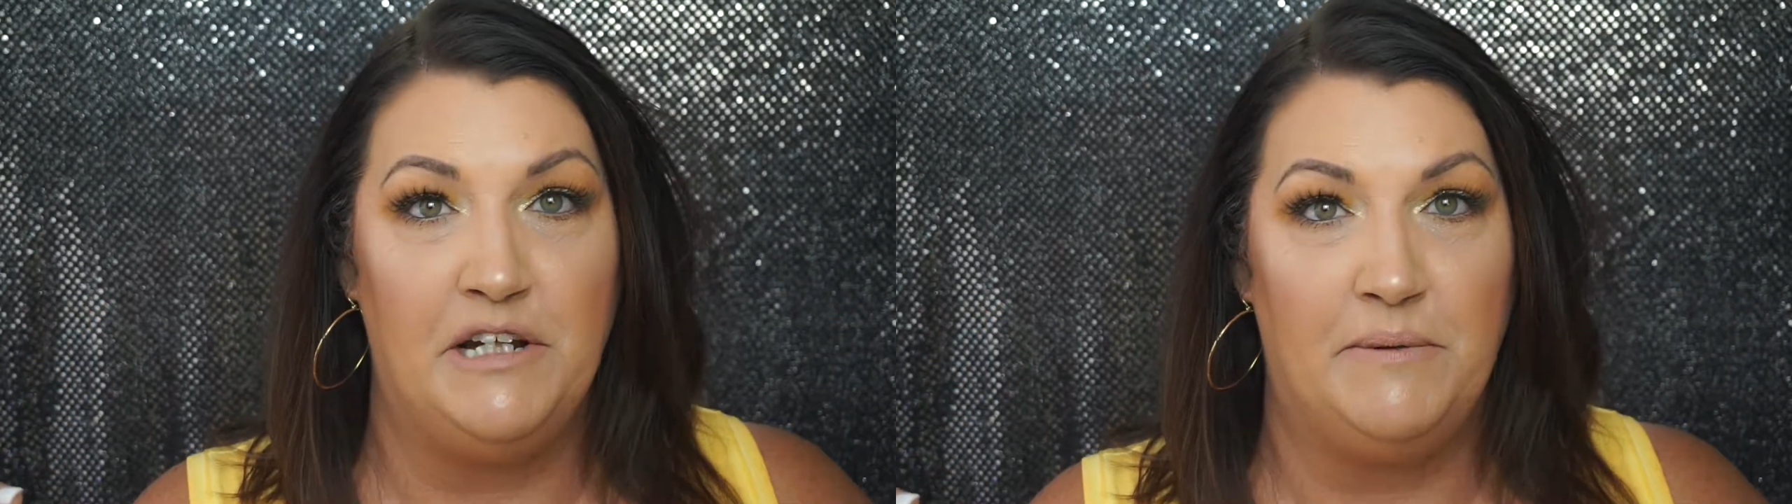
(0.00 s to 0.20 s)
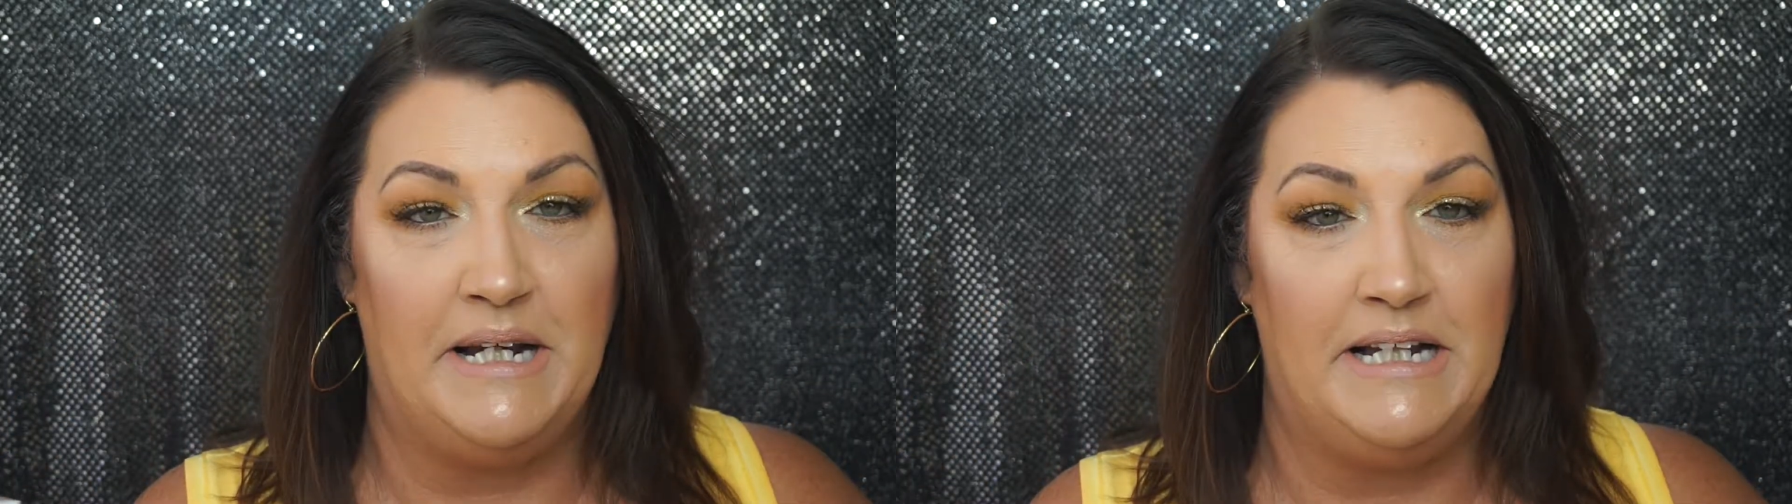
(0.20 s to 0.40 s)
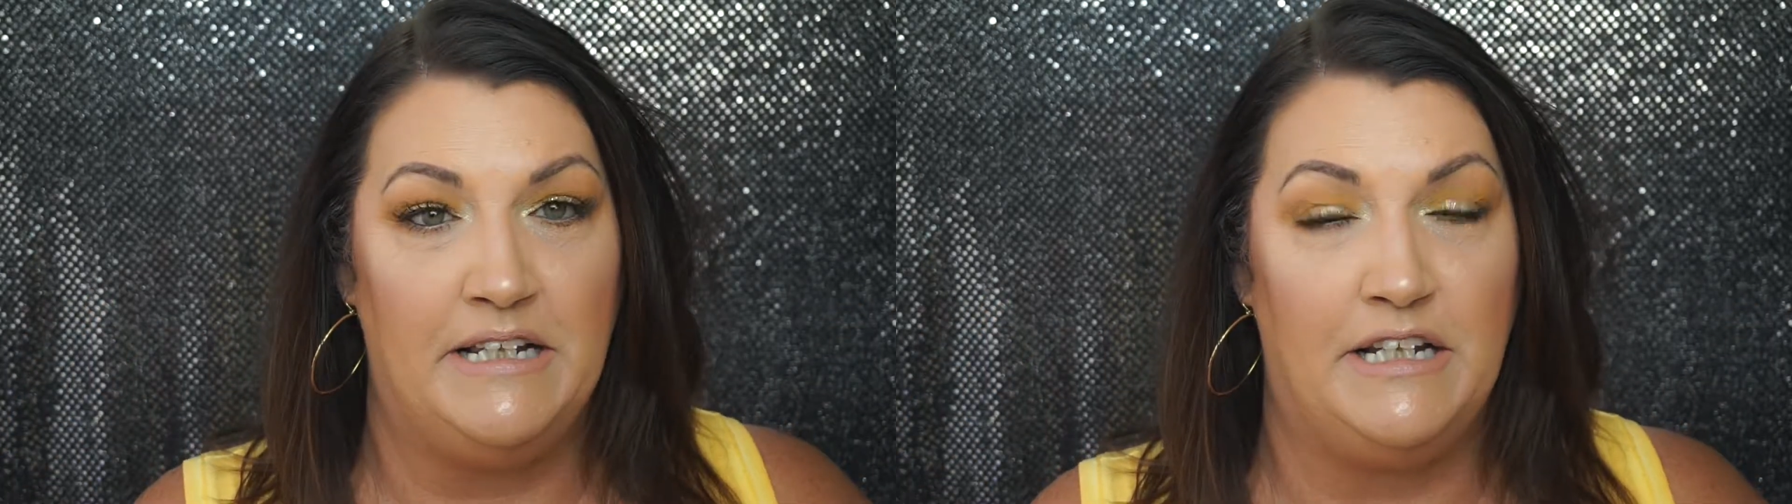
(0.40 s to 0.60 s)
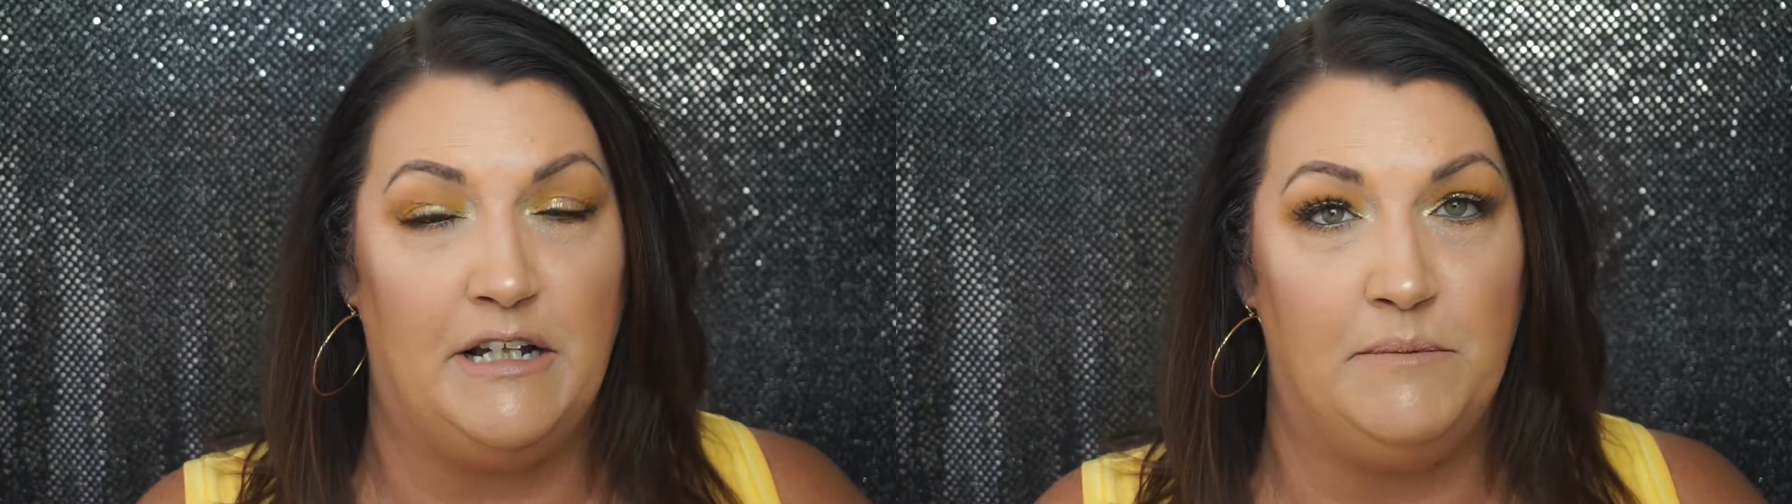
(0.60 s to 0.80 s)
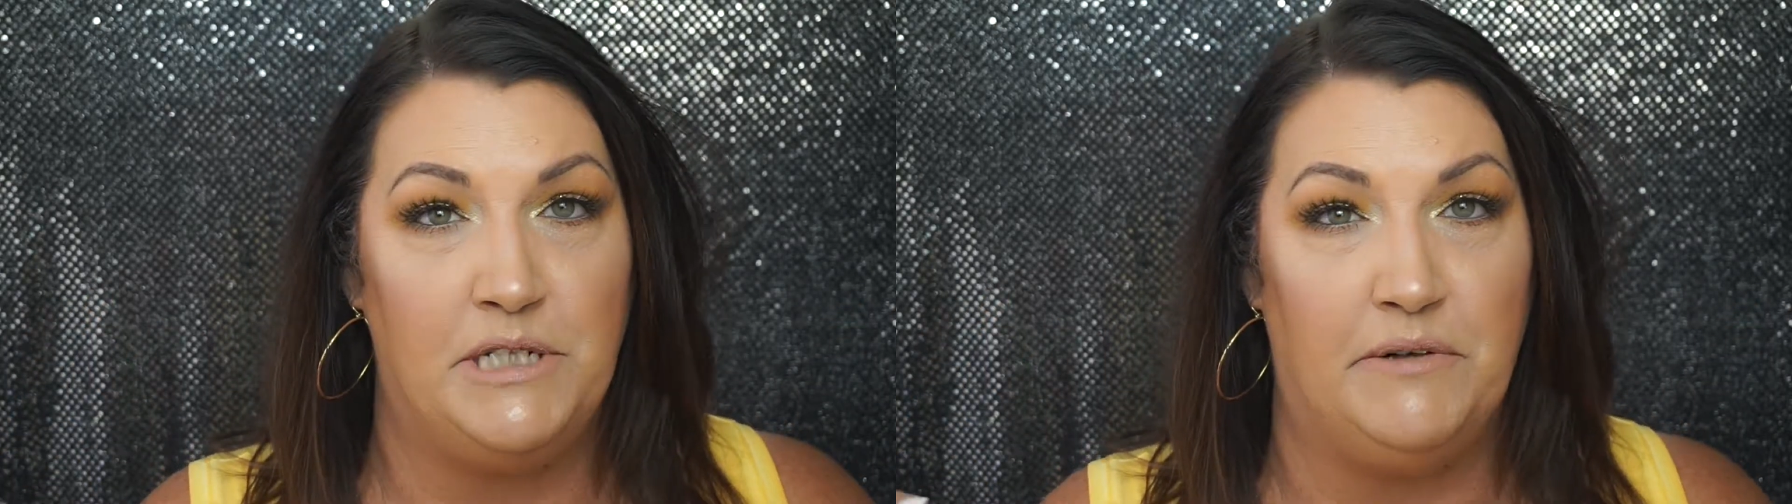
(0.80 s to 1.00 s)
you what I ended
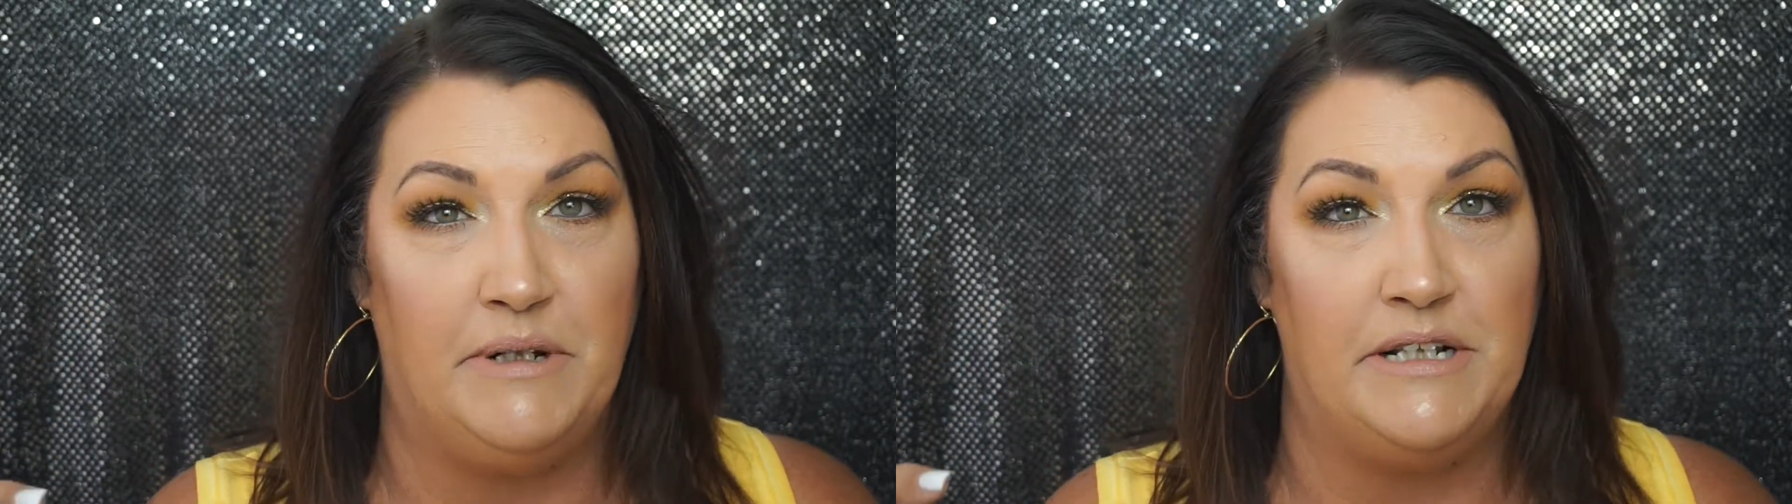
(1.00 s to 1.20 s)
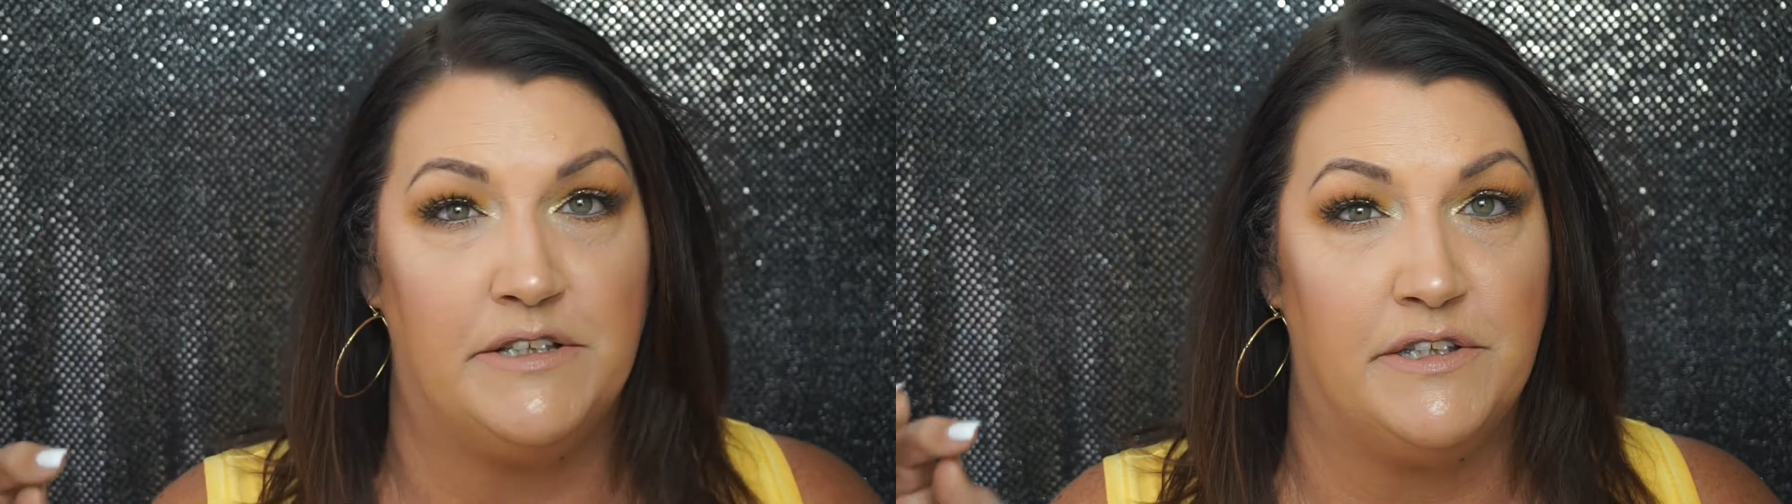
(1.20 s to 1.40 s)
up doing.